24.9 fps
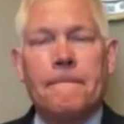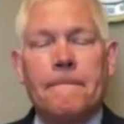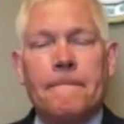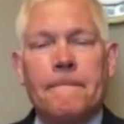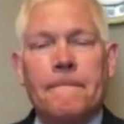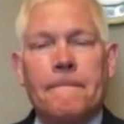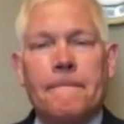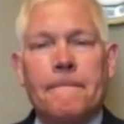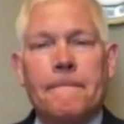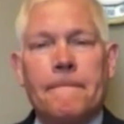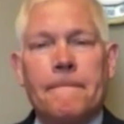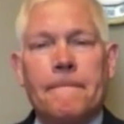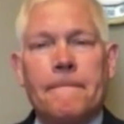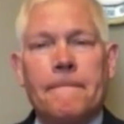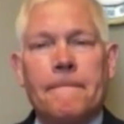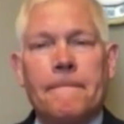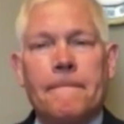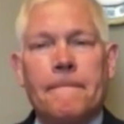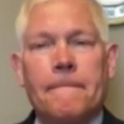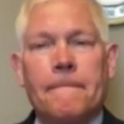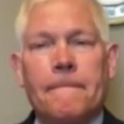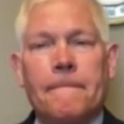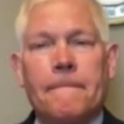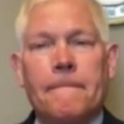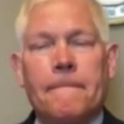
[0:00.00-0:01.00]

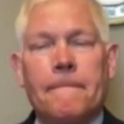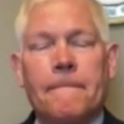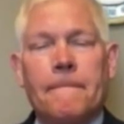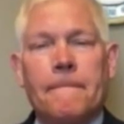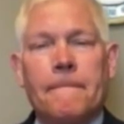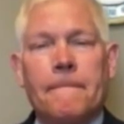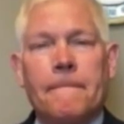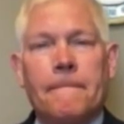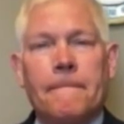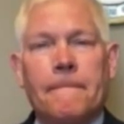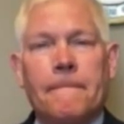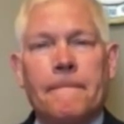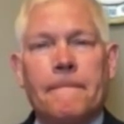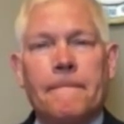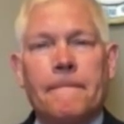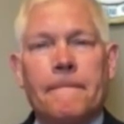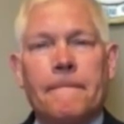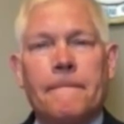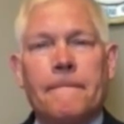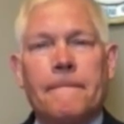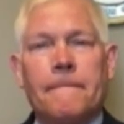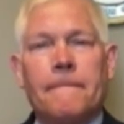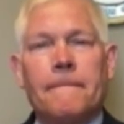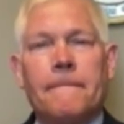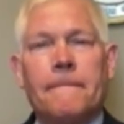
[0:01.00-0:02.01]

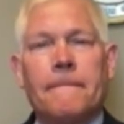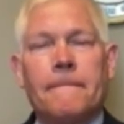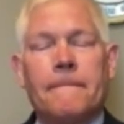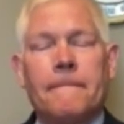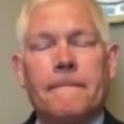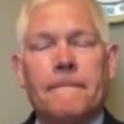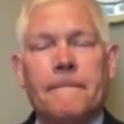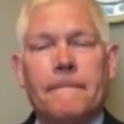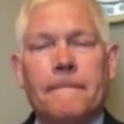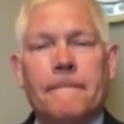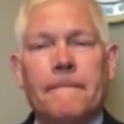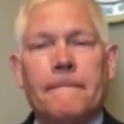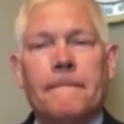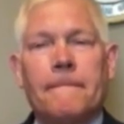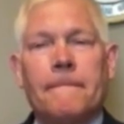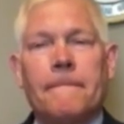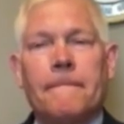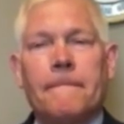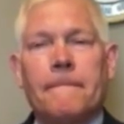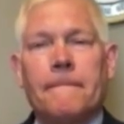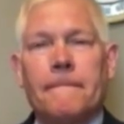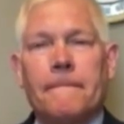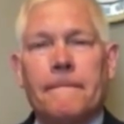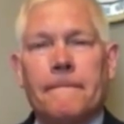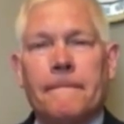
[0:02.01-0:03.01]

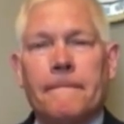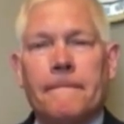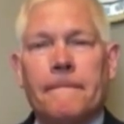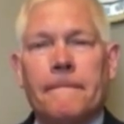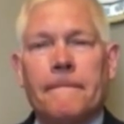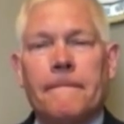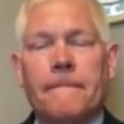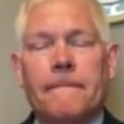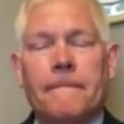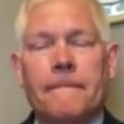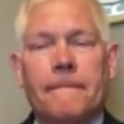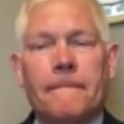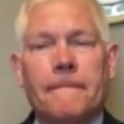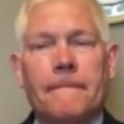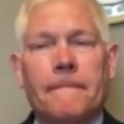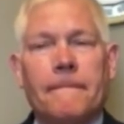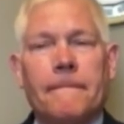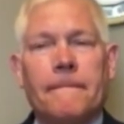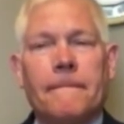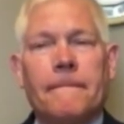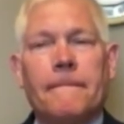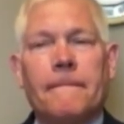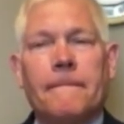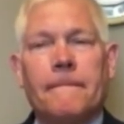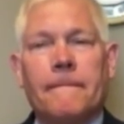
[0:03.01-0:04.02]

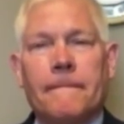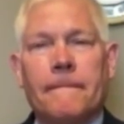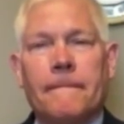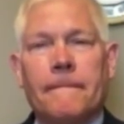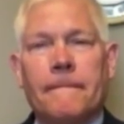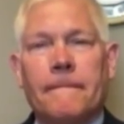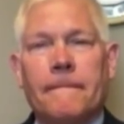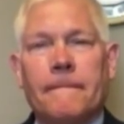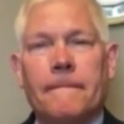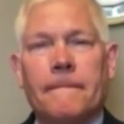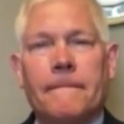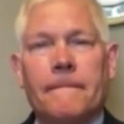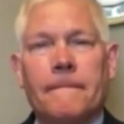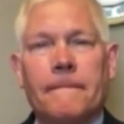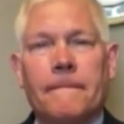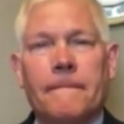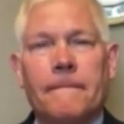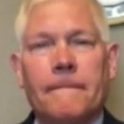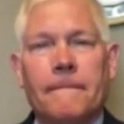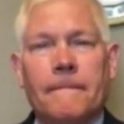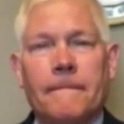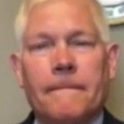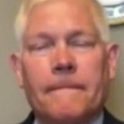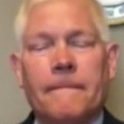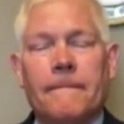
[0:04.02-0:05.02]

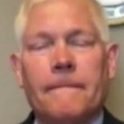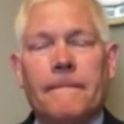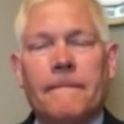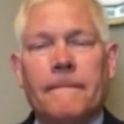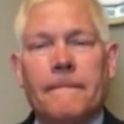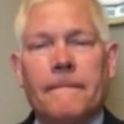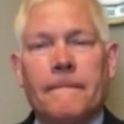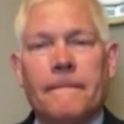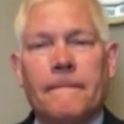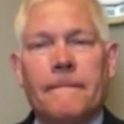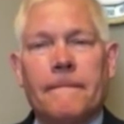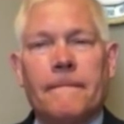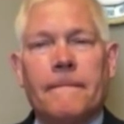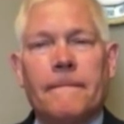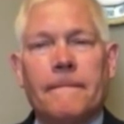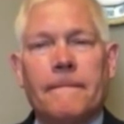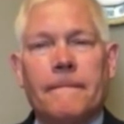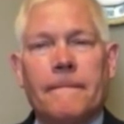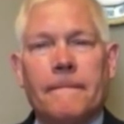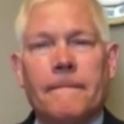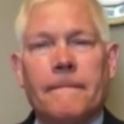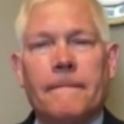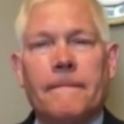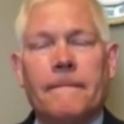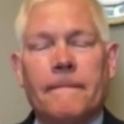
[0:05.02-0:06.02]

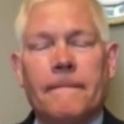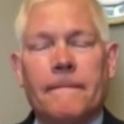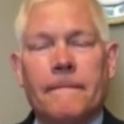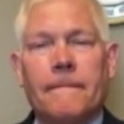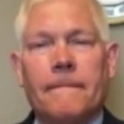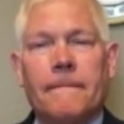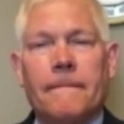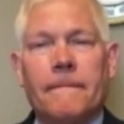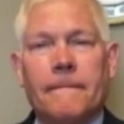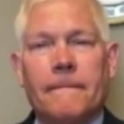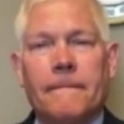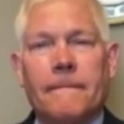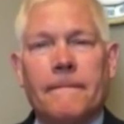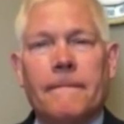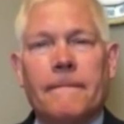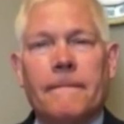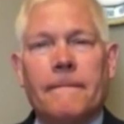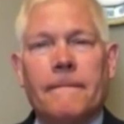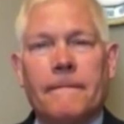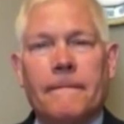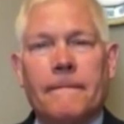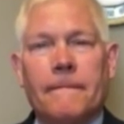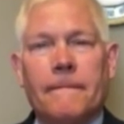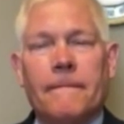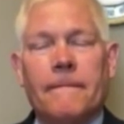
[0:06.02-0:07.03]

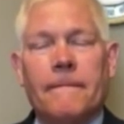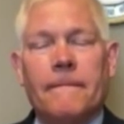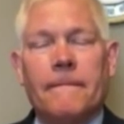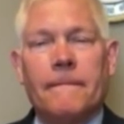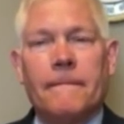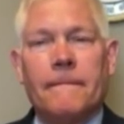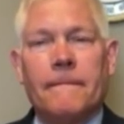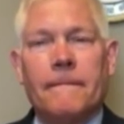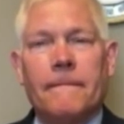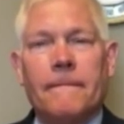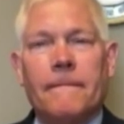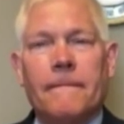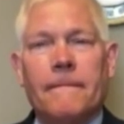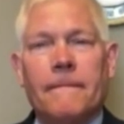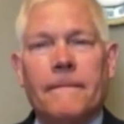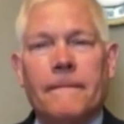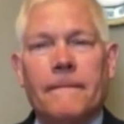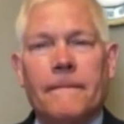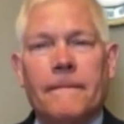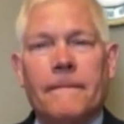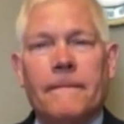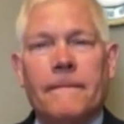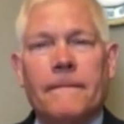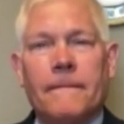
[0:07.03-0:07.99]
(not speaking)